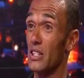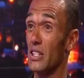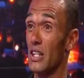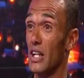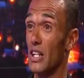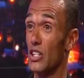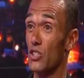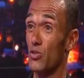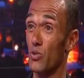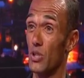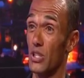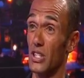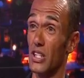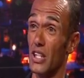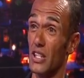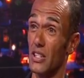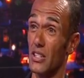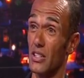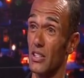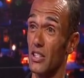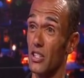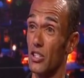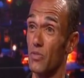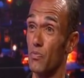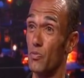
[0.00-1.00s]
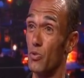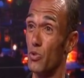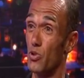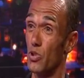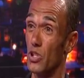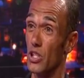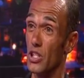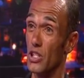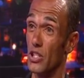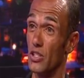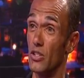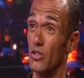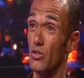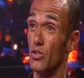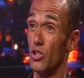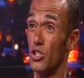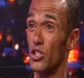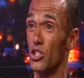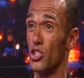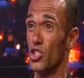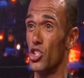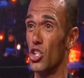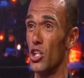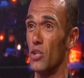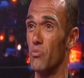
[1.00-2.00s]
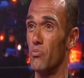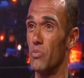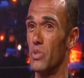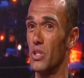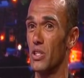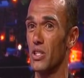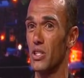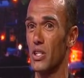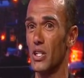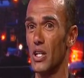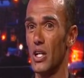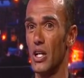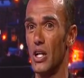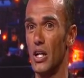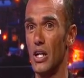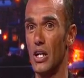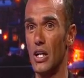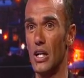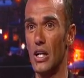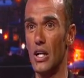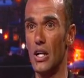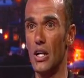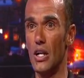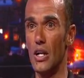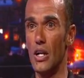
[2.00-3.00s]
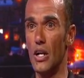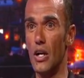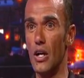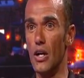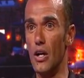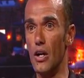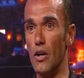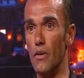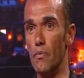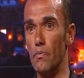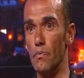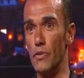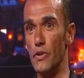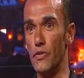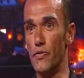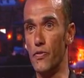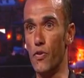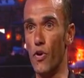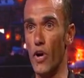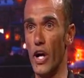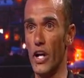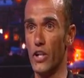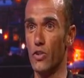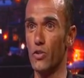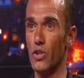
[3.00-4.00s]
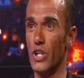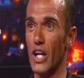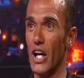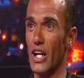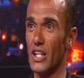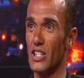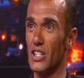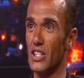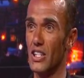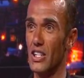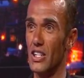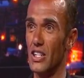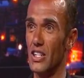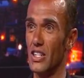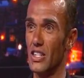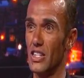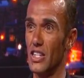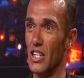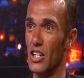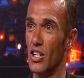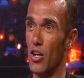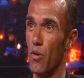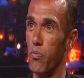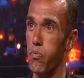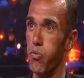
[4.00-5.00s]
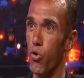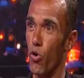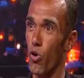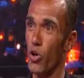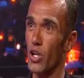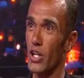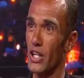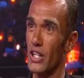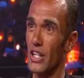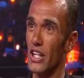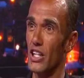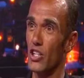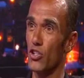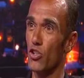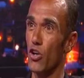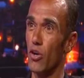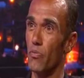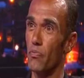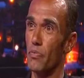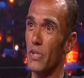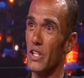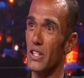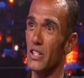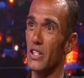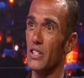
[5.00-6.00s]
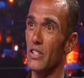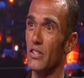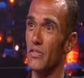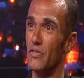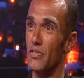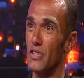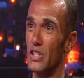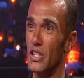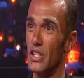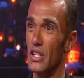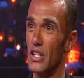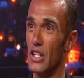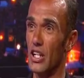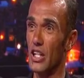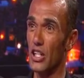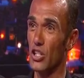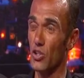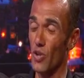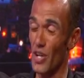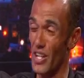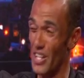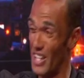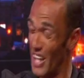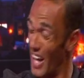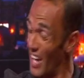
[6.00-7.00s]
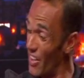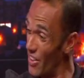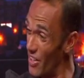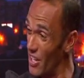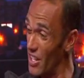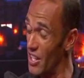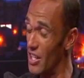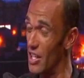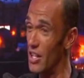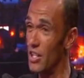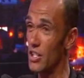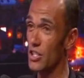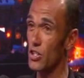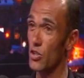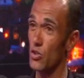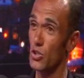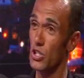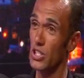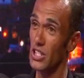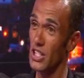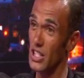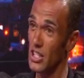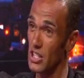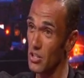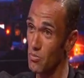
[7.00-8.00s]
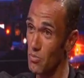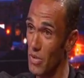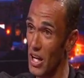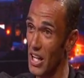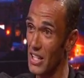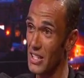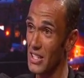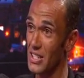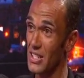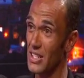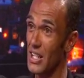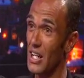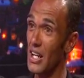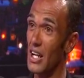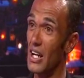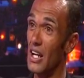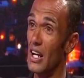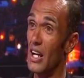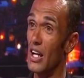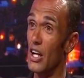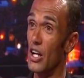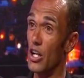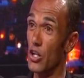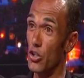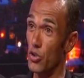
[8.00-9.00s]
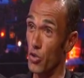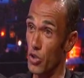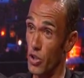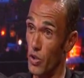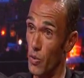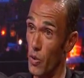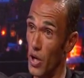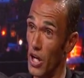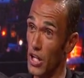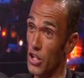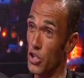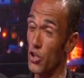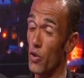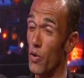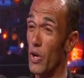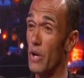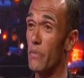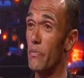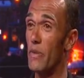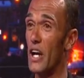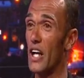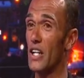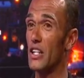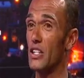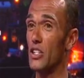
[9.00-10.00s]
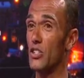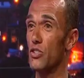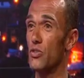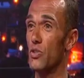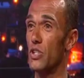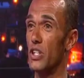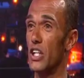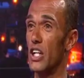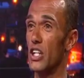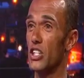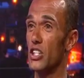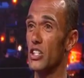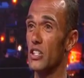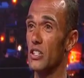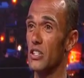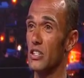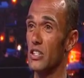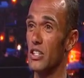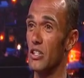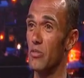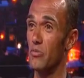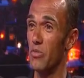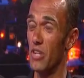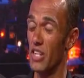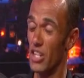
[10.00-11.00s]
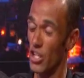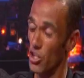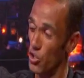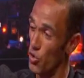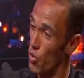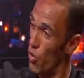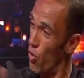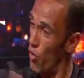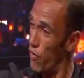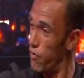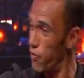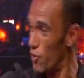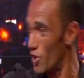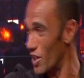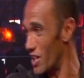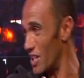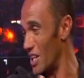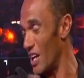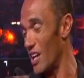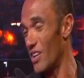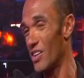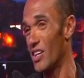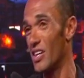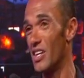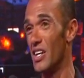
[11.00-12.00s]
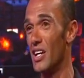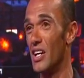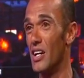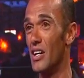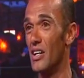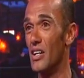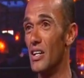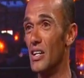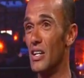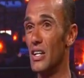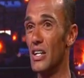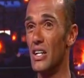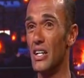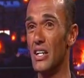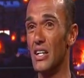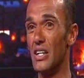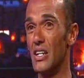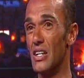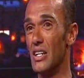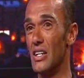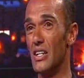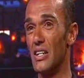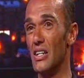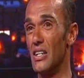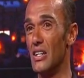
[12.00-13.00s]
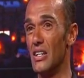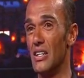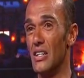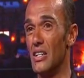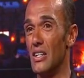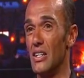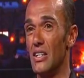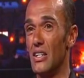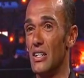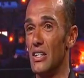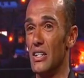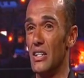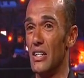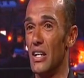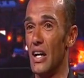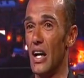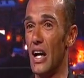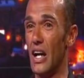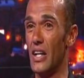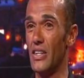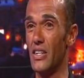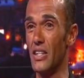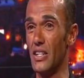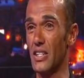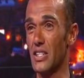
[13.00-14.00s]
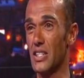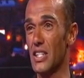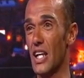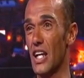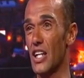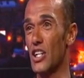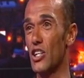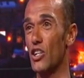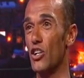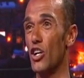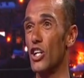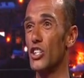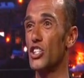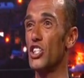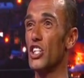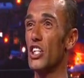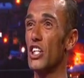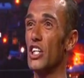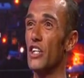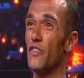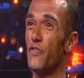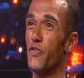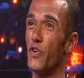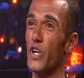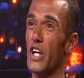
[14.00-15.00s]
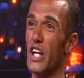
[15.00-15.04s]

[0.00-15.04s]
case was at dispute resolution chambers before I could actually kick a ball again competitively. So another year. So 6 months, you work your way back into a national team and then you offer another year. Mm. I think and psychologically for